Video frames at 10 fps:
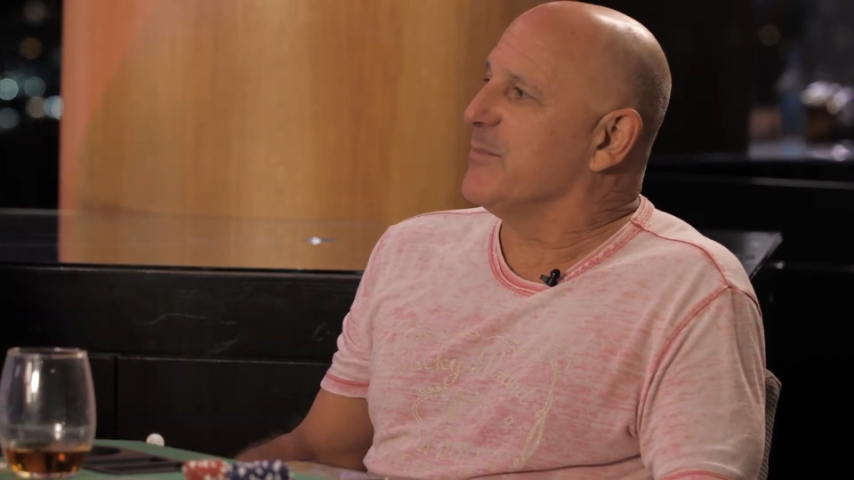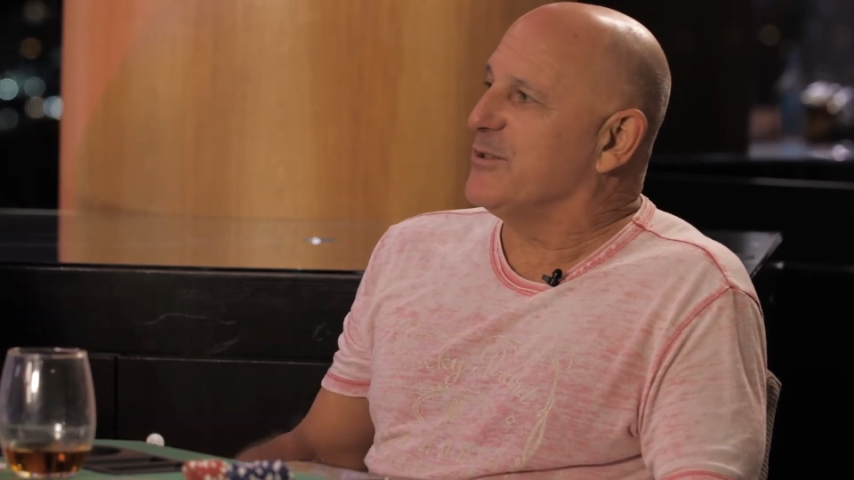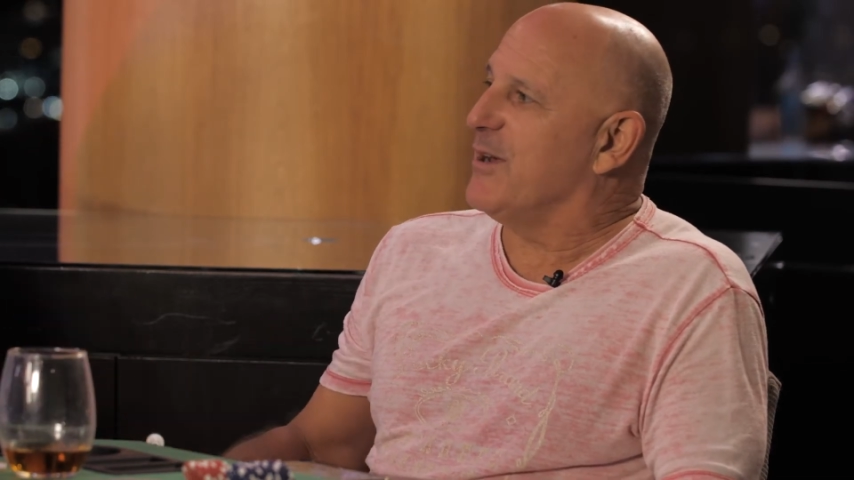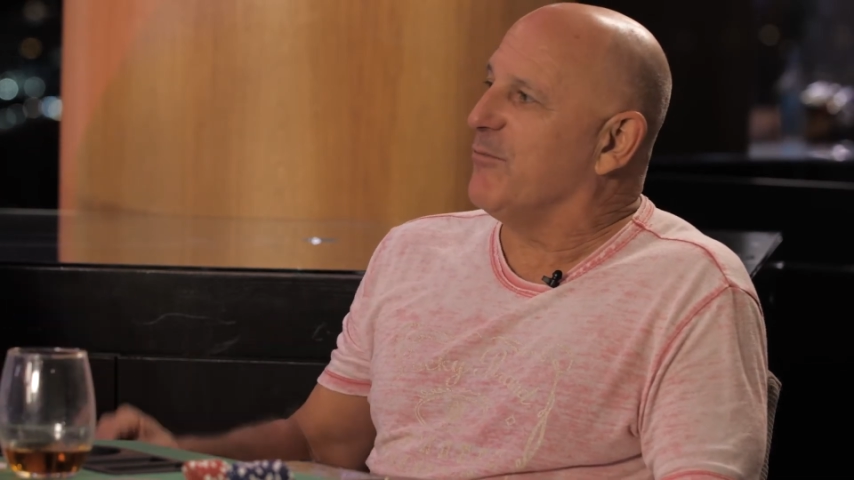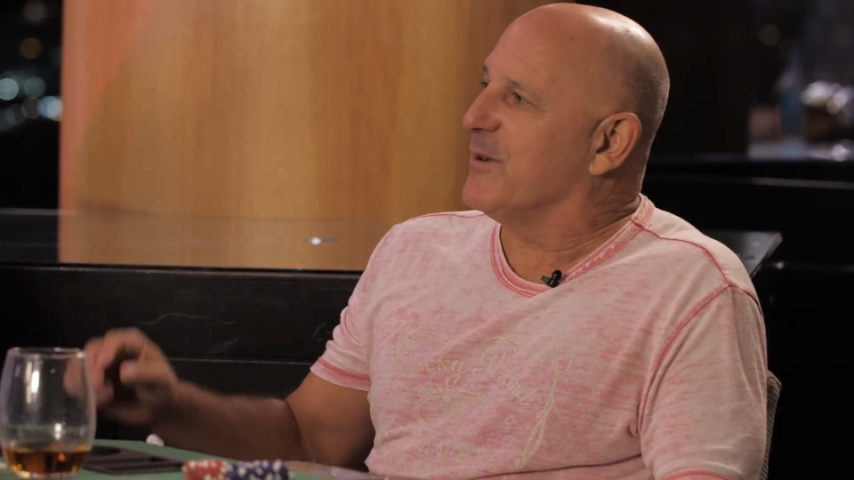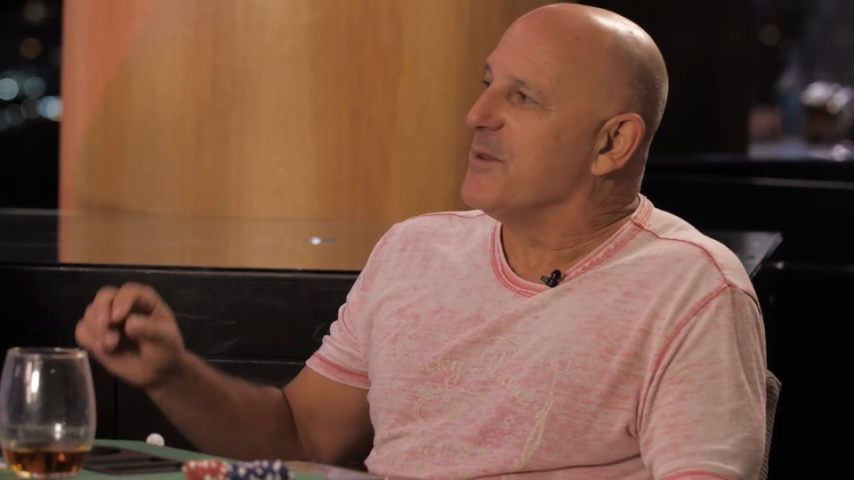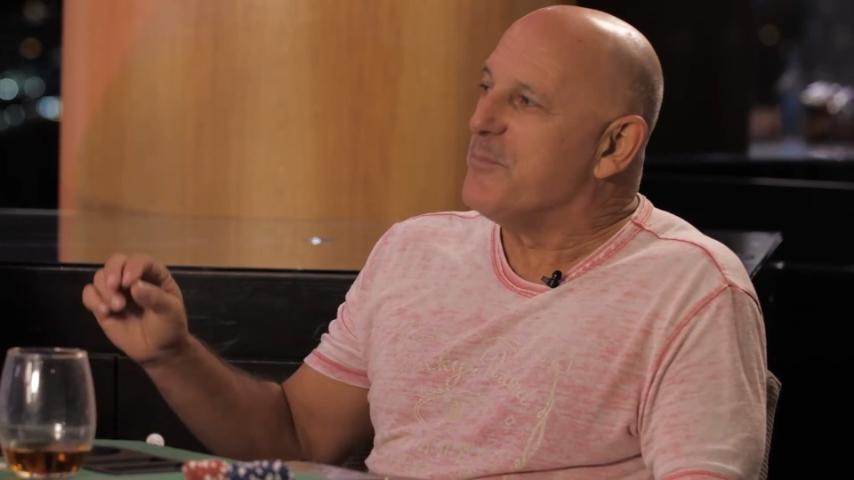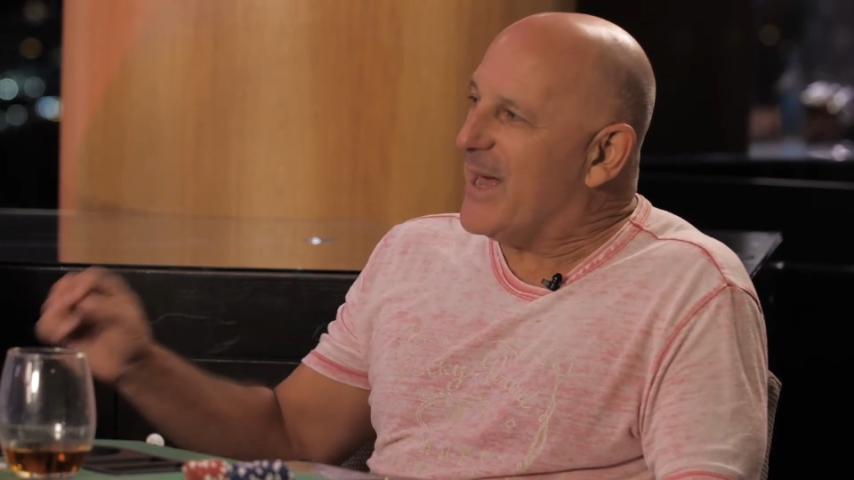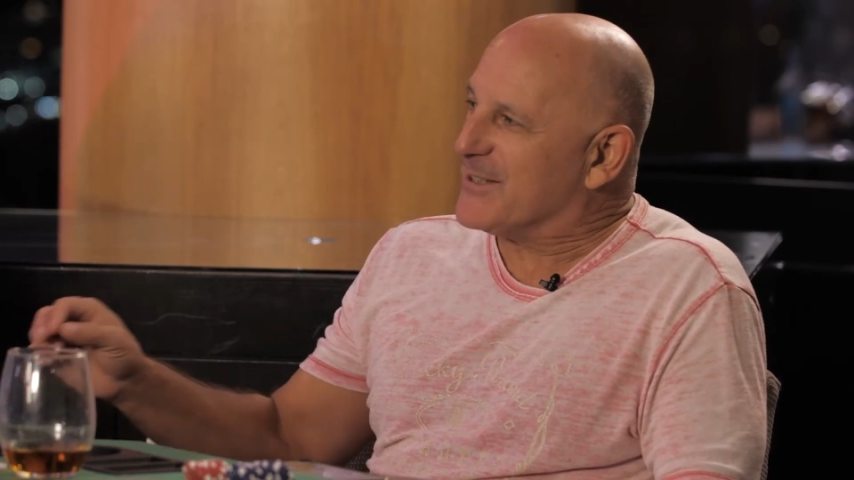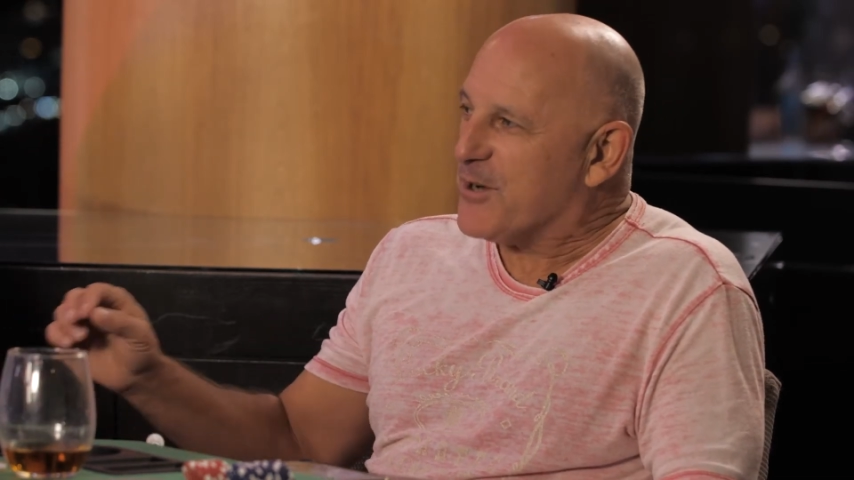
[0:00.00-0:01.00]
but you have one of the
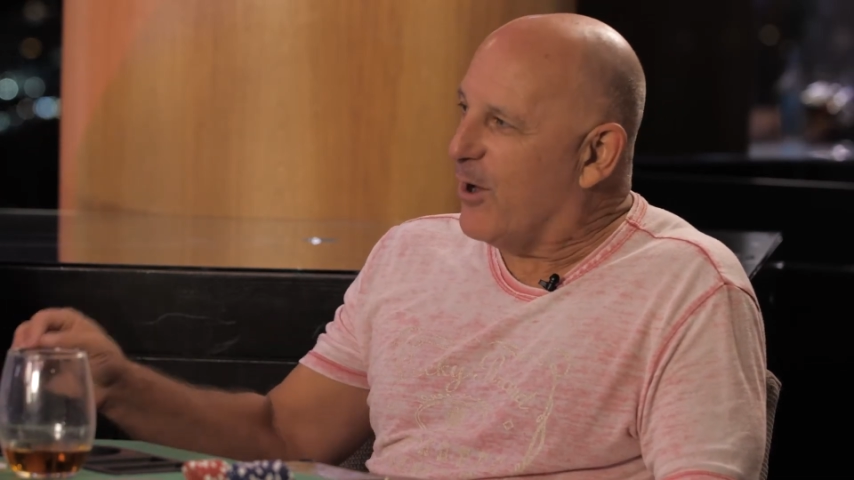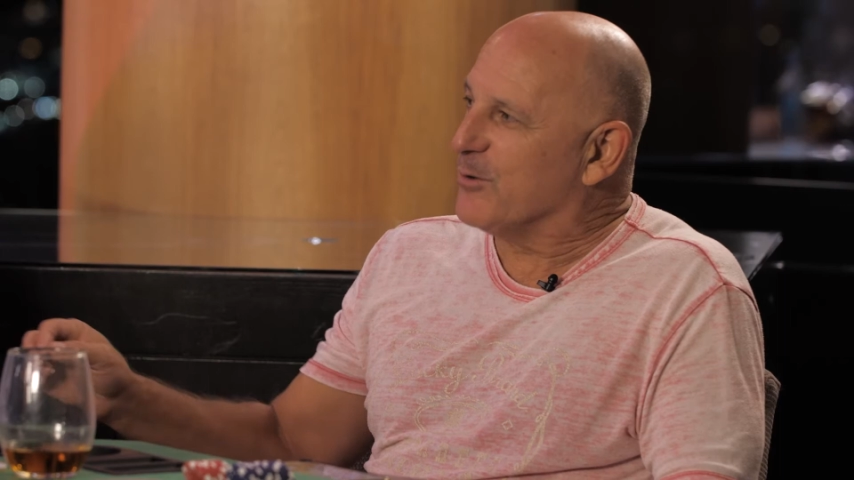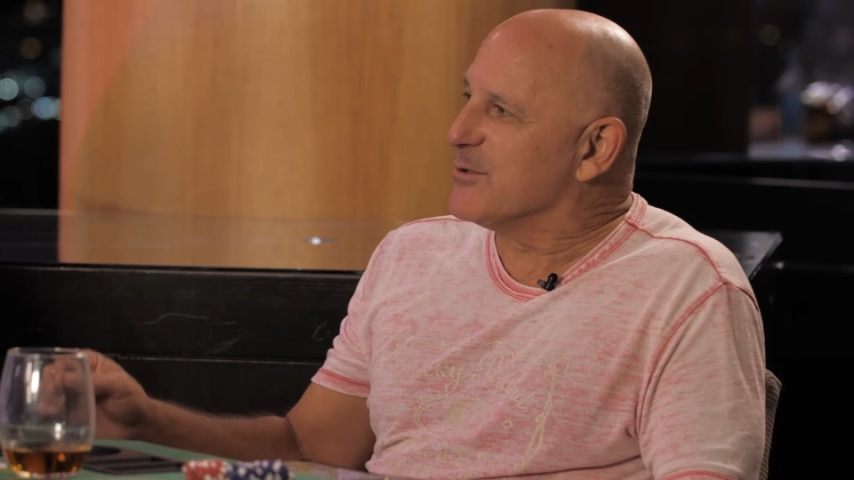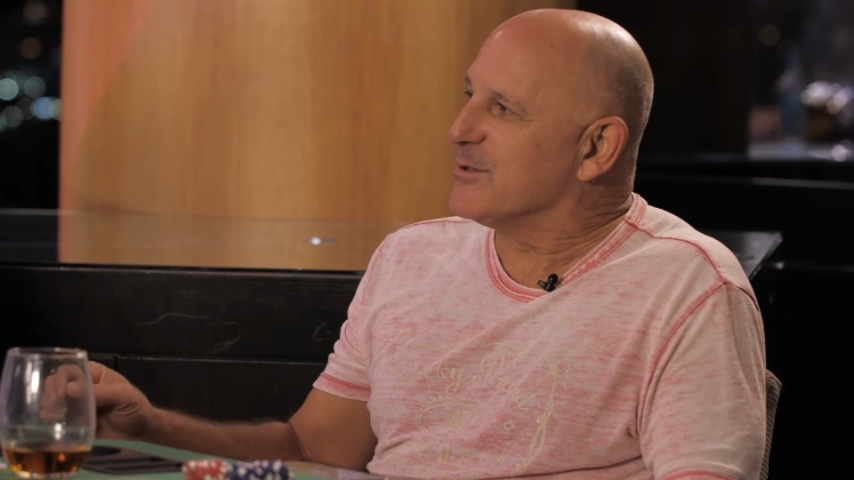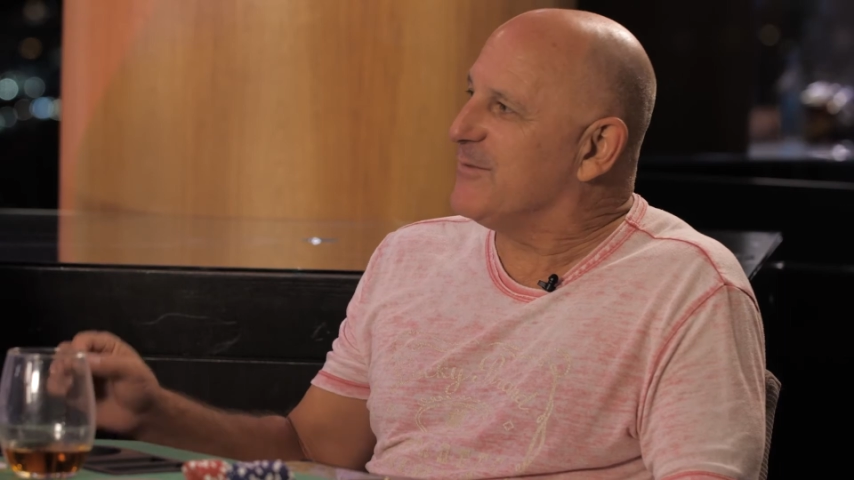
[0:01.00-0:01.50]
best cultures